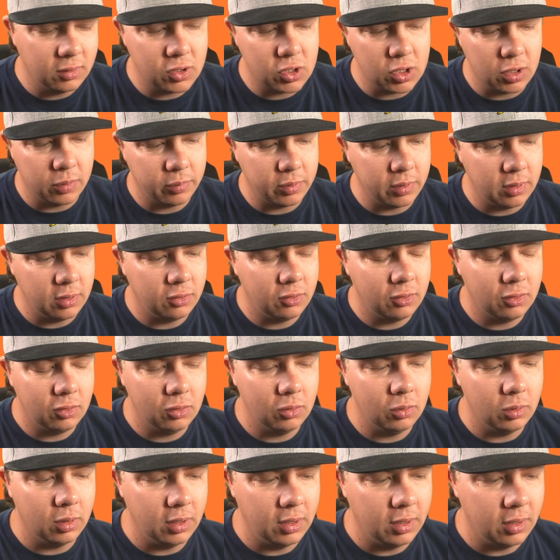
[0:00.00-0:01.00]
jump
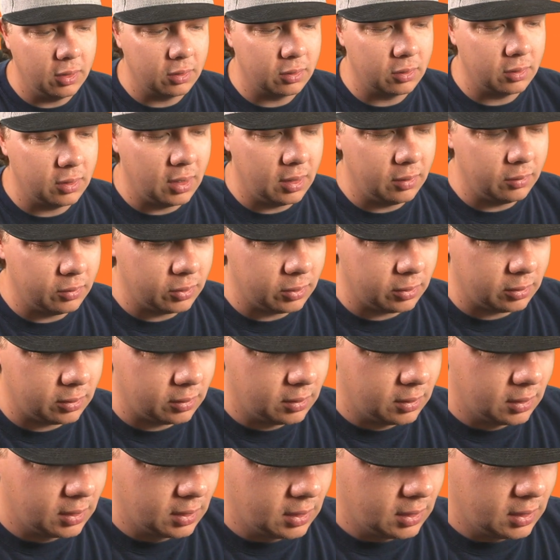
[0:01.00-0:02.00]
into another level.
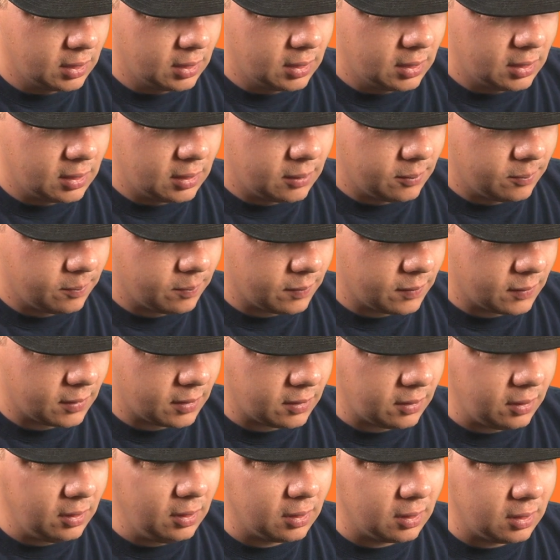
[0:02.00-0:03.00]

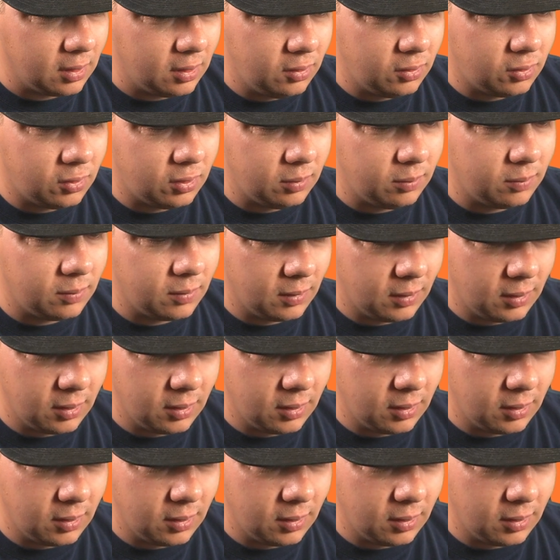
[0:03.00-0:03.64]
Dang, should